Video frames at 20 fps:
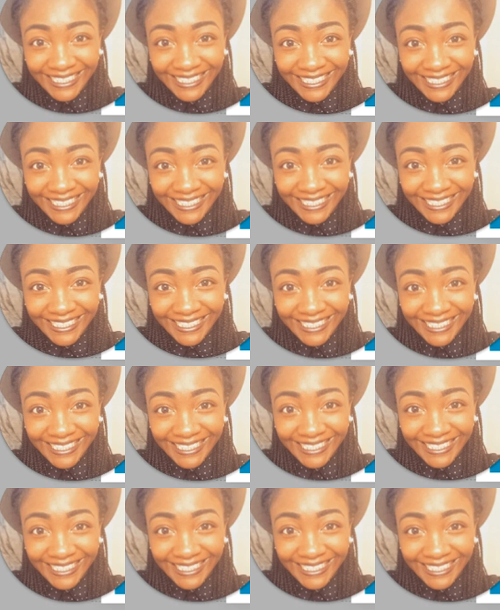
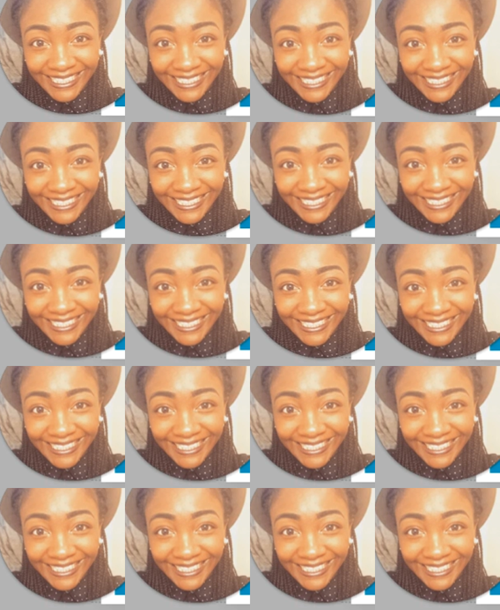(silence)